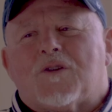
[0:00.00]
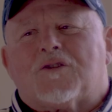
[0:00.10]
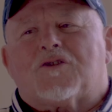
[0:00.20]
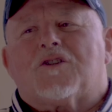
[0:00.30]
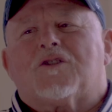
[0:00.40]

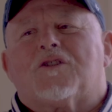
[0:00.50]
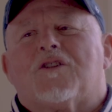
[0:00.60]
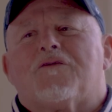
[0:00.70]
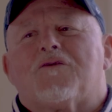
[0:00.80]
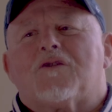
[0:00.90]
It's a
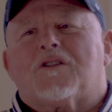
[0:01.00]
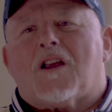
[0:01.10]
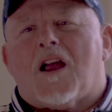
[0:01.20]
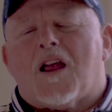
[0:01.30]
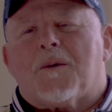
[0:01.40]
different
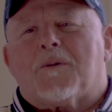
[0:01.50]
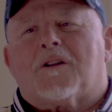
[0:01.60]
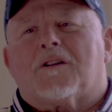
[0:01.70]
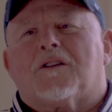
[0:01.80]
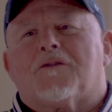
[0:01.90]
time
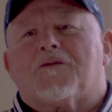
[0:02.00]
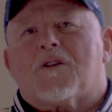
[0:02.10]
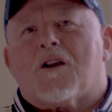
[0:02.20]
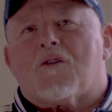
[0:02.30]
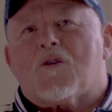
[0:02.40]
and a
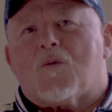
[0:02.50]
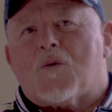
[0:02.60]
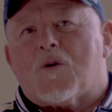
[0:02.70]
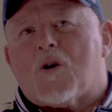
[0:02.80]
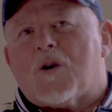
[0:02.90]
different era.
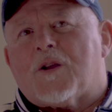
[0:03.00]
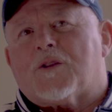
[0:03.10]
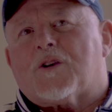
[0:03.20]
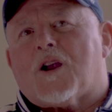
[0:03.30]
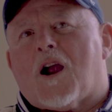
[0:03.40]
We're
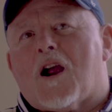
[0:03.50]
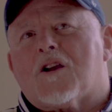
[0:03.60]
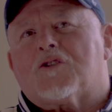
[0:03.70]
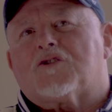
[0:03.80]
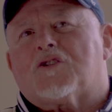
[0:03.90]
in the
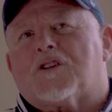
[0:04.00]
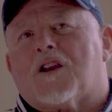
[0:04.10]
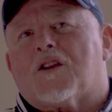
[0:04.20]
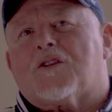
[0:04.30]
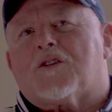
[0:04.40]
cars
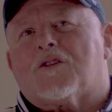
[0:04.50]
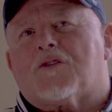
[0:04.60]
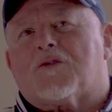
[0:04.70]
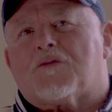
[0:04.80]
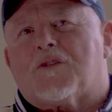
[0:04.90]
together,
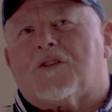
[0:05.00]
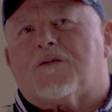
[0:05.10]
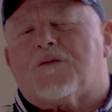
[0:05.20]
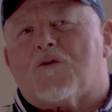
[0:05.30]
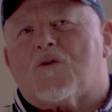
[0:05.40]
three or
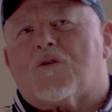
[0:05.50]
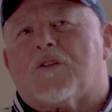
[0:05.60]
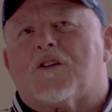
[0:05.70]
four of